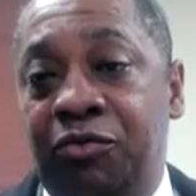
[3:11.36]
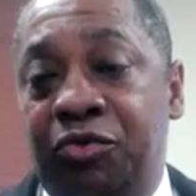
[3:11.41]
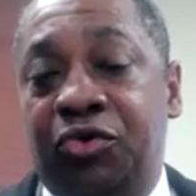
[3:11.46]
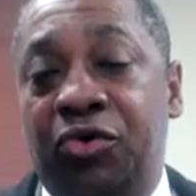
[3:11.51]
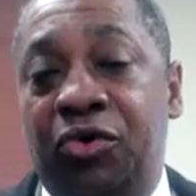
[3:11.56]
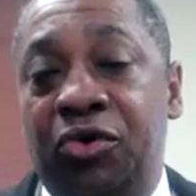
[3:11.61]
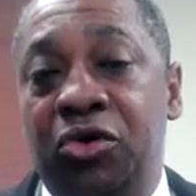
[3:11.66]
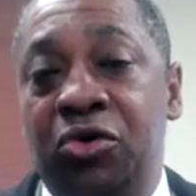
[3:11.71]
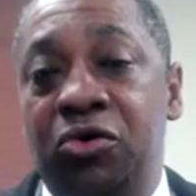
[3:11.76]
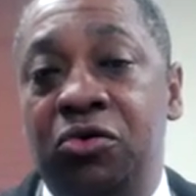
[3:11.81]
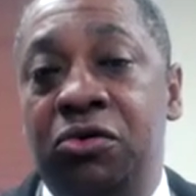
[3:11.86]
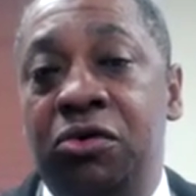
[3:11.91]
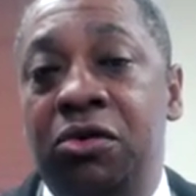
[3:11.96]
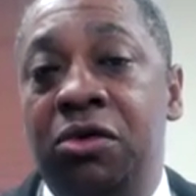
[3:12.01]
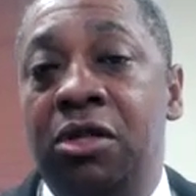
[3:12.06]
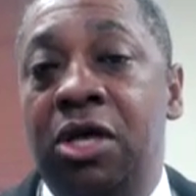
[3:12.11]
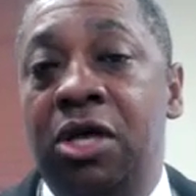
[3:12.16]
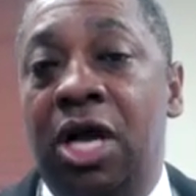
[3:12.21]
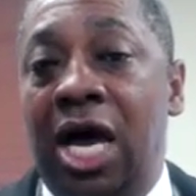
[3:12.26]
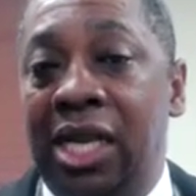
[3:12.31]
through
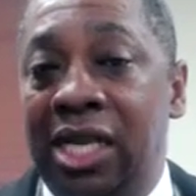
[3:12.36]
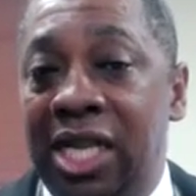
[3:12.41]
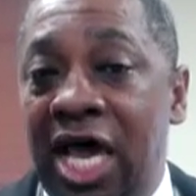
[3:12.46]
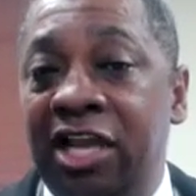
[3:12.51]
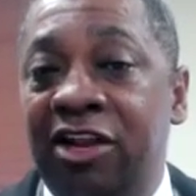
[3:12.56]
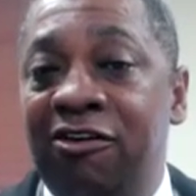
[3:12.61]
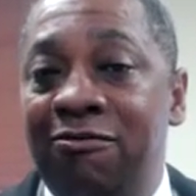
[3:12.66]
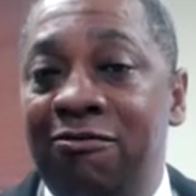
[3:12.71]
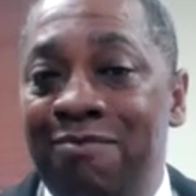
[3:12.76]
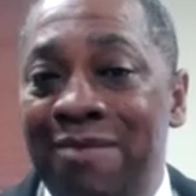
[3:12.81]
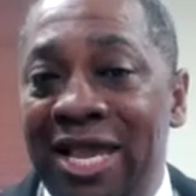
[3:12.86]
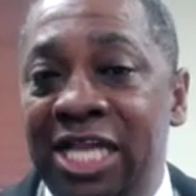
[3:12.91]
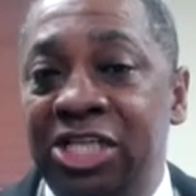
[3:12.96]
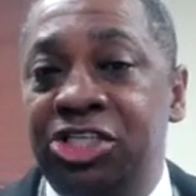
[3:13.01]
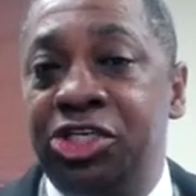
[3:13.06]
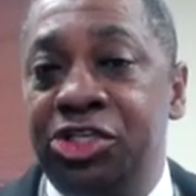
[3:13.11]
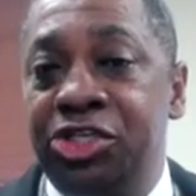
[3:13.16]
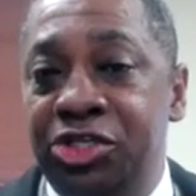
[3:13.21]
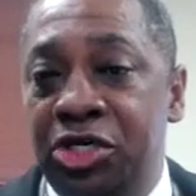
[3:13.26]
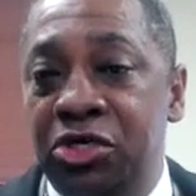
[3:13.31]
a lot of
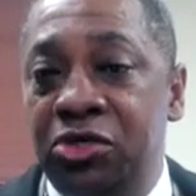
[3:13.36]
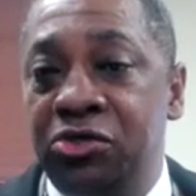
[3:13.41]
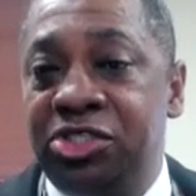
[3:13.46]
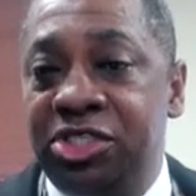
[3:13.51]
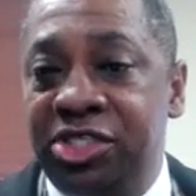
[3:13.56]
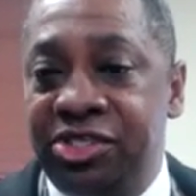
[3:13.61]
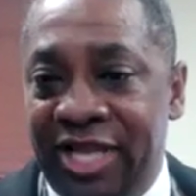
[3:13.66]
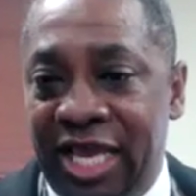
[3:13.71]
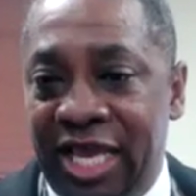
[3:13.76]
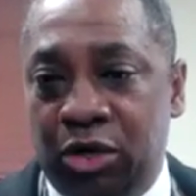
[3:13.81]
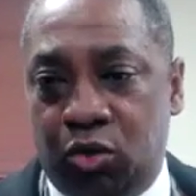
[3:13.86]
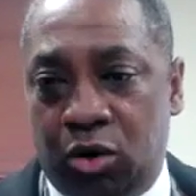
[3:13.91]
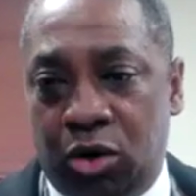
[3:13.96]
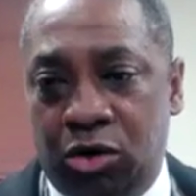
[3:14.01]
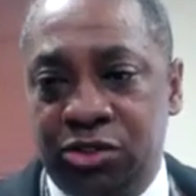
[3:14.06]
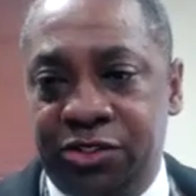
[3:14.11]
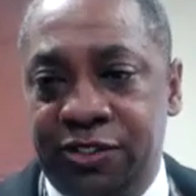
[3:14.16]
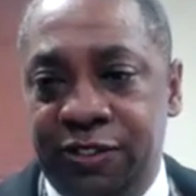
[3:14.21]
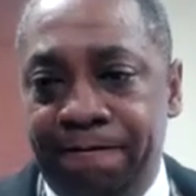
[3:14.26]
major news networks.